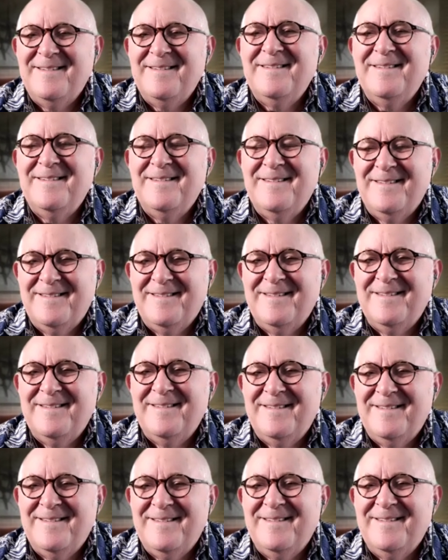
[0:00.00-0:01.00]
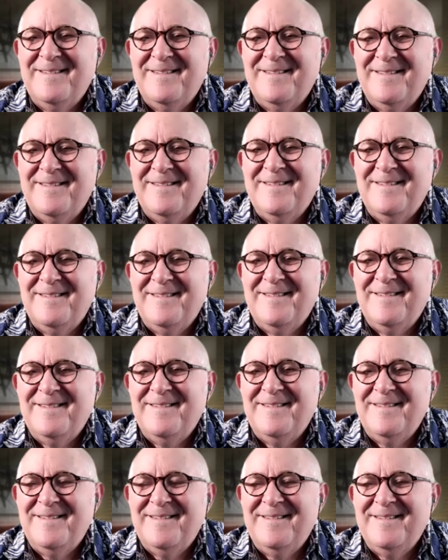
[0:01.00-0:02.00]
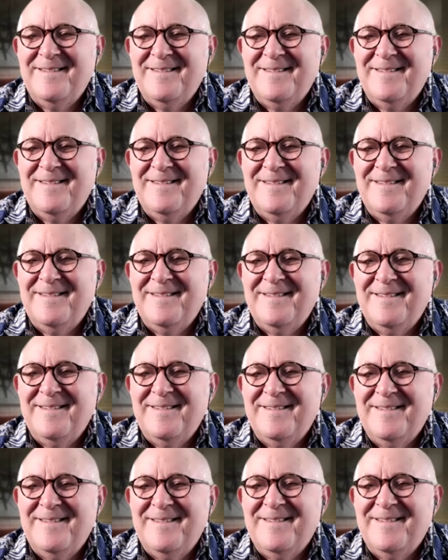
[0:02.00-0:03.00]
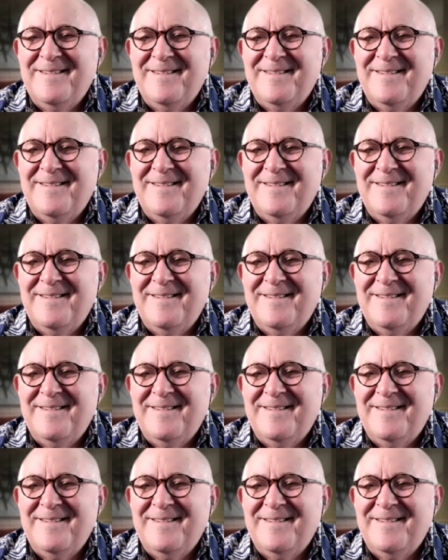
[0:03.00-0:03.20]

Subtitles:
The person shown says nothing.